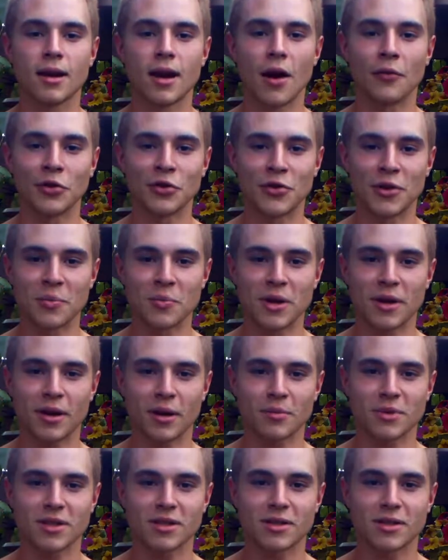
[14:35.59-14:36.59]
Everything
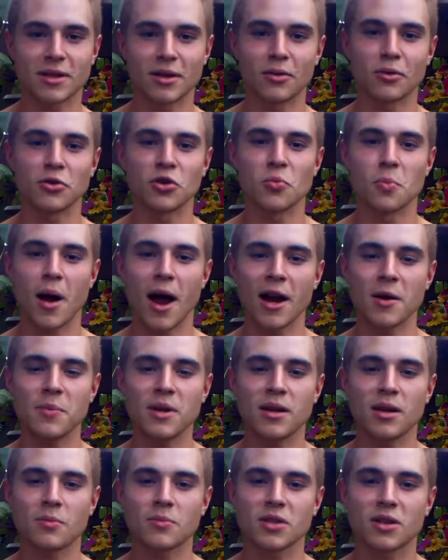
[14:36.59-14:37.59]
becomes still. Your mind
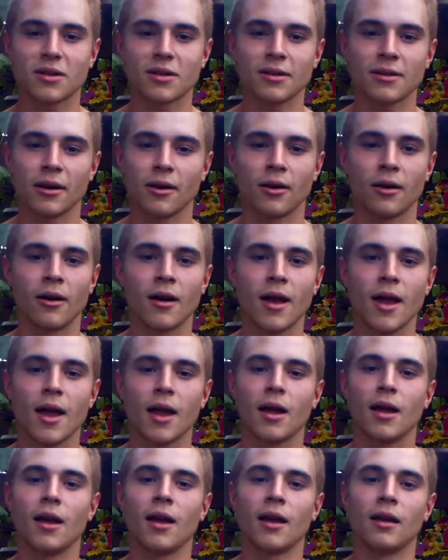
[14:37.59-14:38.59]
becomes clear.
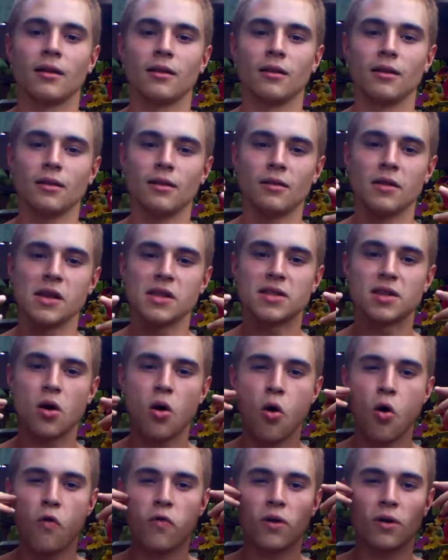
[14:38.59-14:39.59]
And these
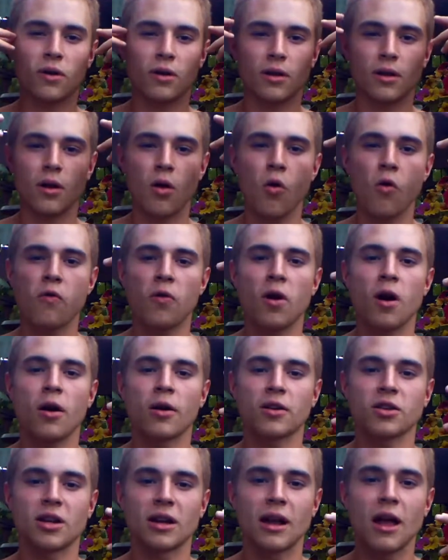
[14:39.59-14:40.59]

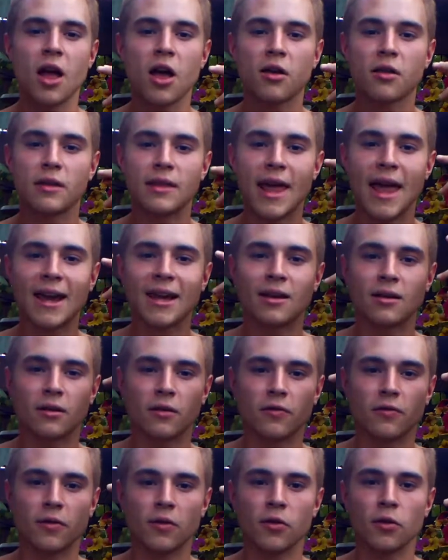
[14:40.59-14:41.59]
overarching
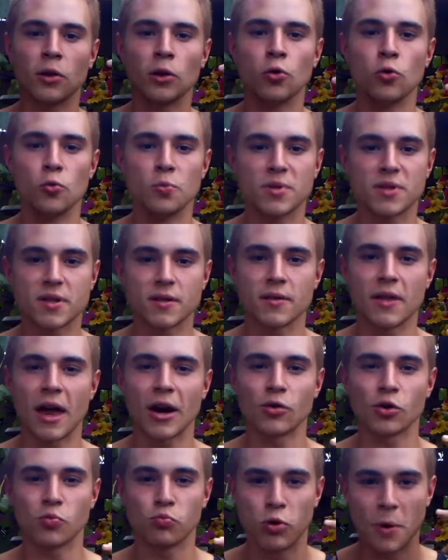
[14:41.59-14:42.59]
negative loops
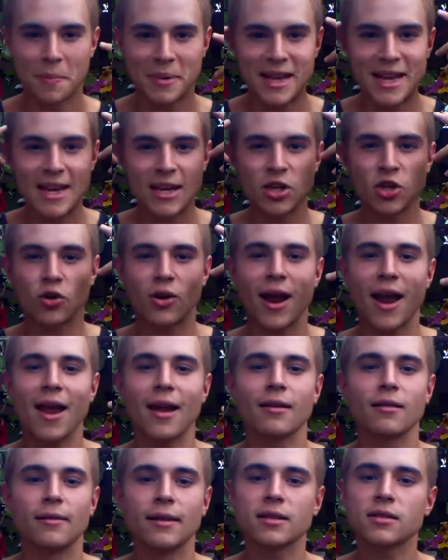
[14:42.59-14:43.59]
that repeat in your
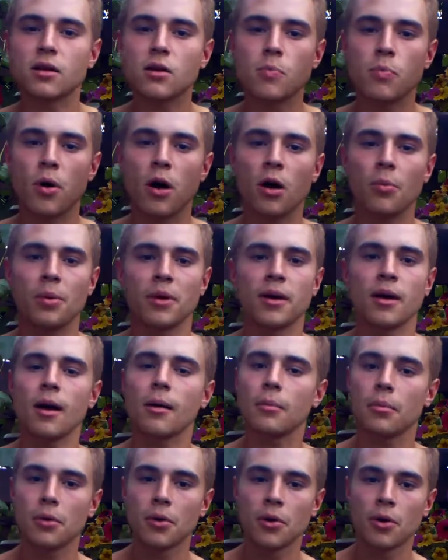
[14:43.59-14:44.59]
head, they start popping
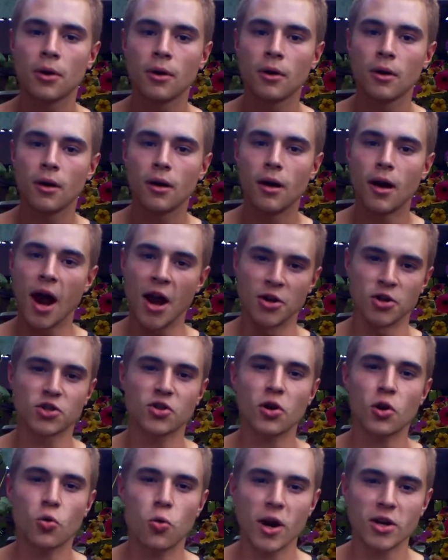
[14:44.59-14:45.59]
up. And you
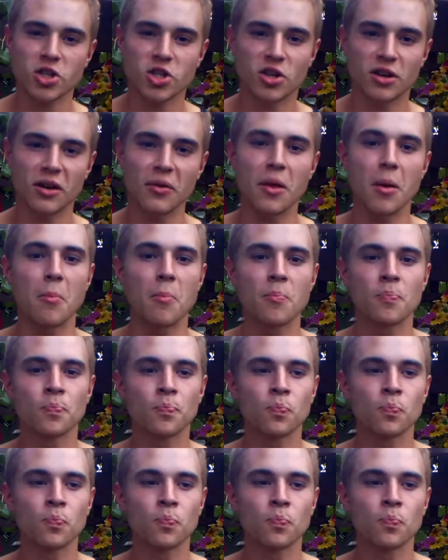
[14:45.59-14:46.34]
start questioning them.